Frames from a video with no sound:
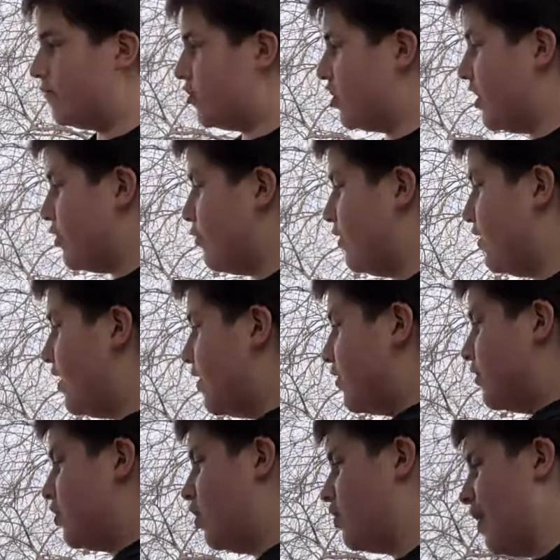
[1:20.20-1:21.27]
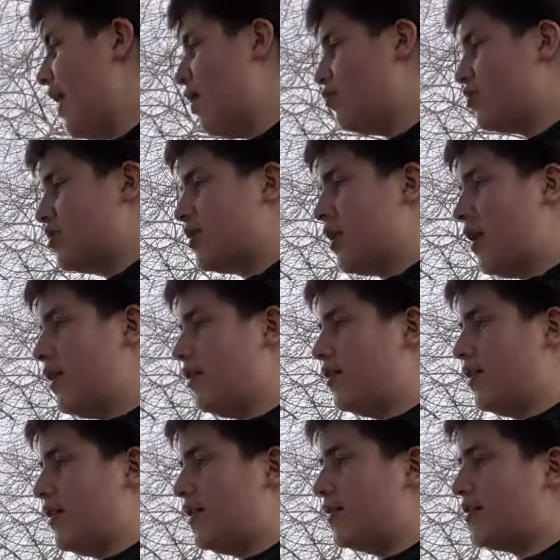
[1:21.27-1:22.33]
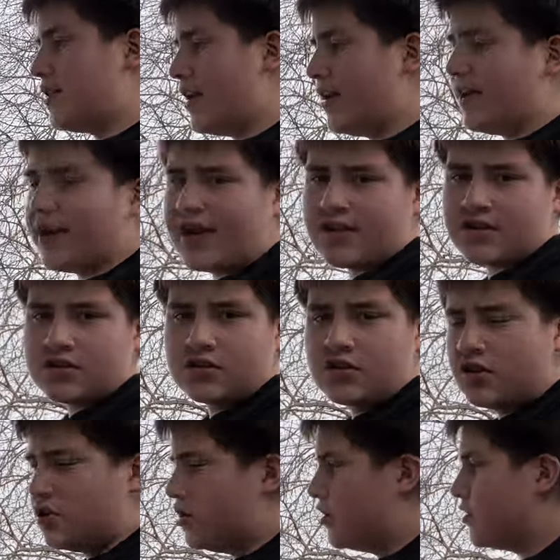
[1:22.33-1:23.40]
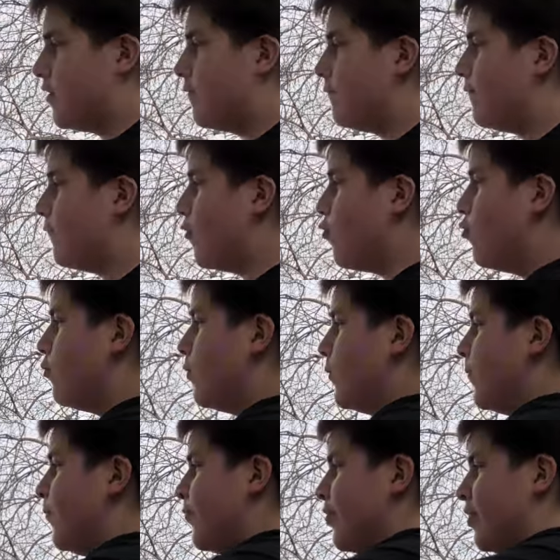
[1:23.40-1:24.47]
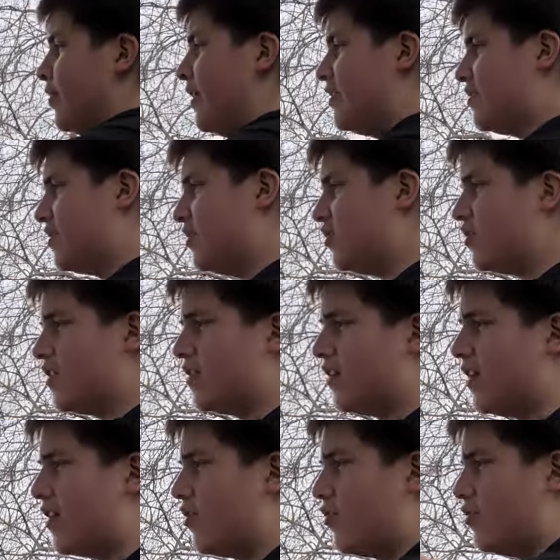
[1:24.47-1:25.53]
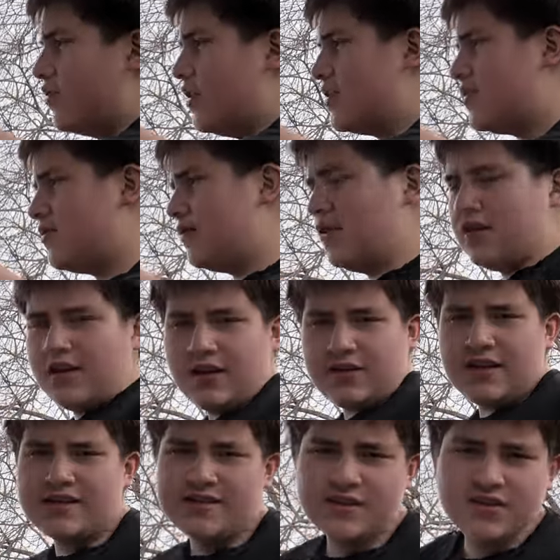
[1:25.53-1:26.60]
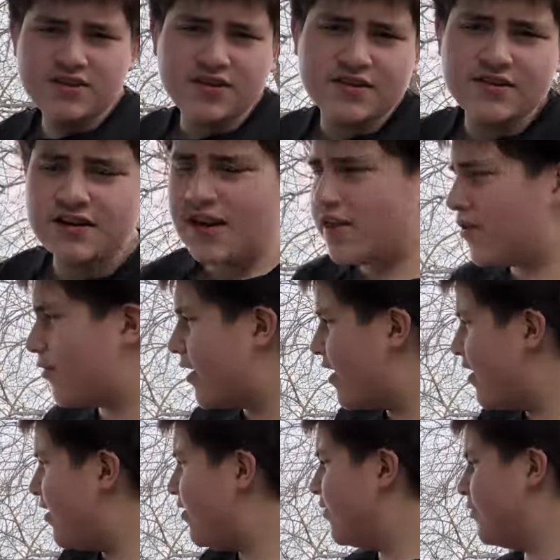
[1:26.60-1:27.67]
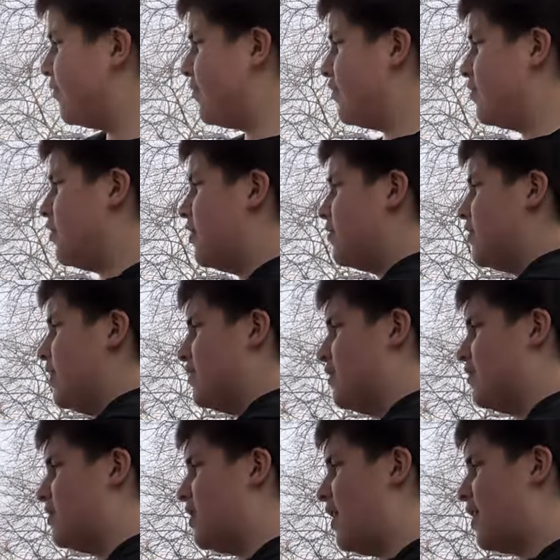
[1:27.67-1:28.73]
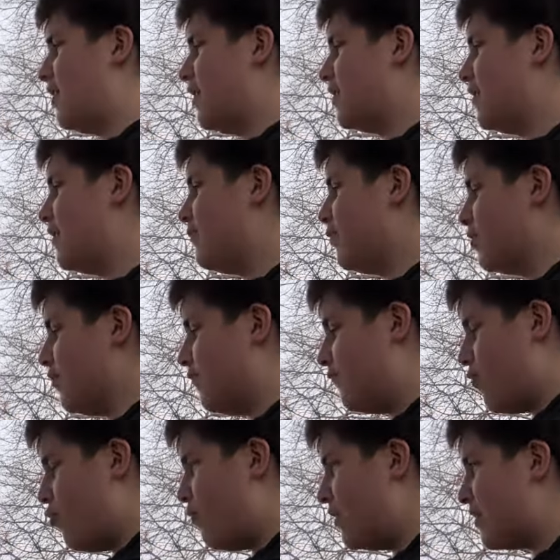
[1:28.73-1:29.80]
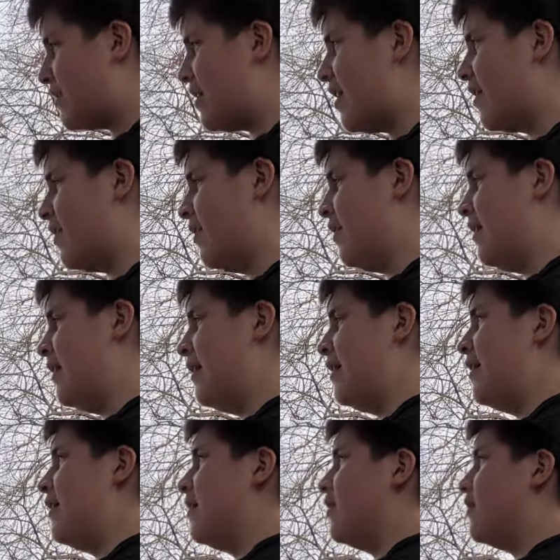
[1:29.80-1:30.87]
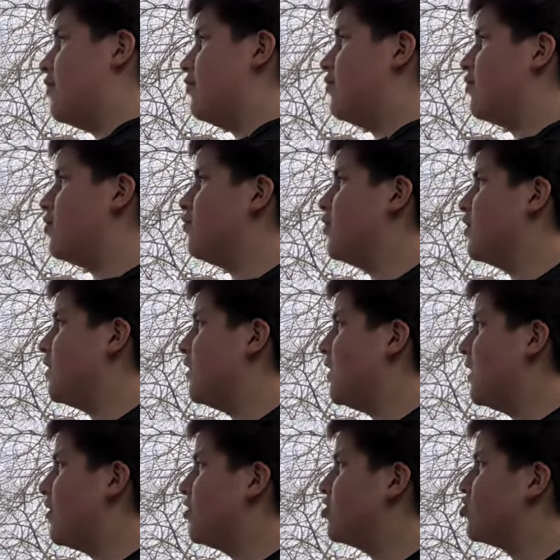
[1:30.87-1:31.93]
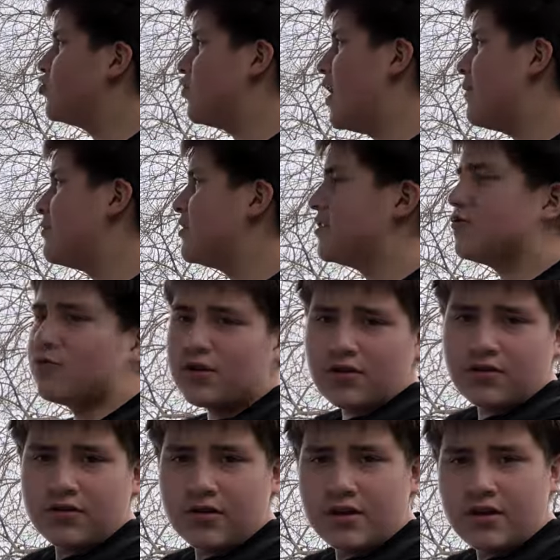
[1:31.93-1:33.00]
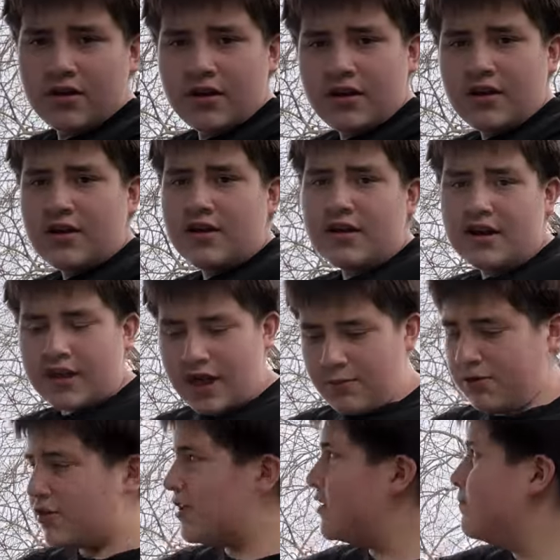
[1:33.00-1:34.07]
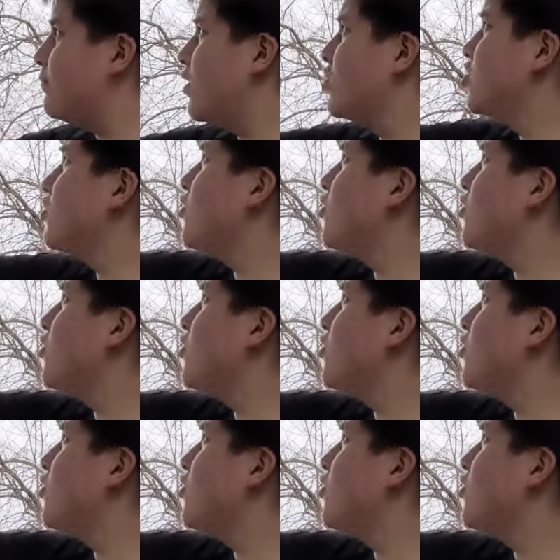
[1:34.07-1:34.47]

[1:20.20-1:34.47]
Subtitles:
genuine leather on the outside, and the inside it has some foam. They stitched it together. They stitched it together right here, as you guys can see. I think that's how they put the foam inside, and including the leather straps as well. It came with these bungee